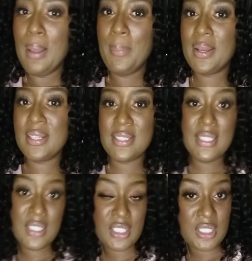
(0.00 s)
because
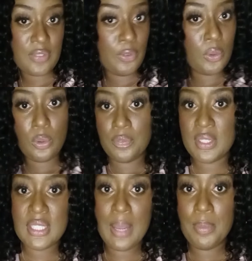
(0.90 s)
these are just flowing off
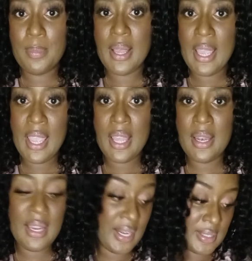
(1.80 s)
the top of my
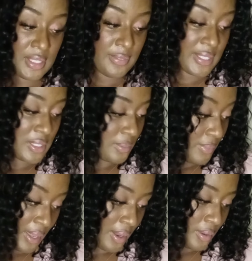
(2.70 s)
head, and I did write some
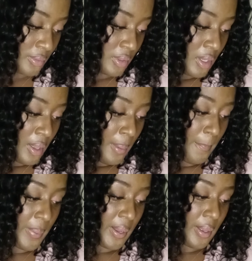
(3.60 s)
down
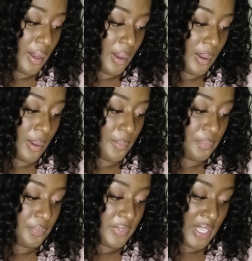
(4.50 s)
but um,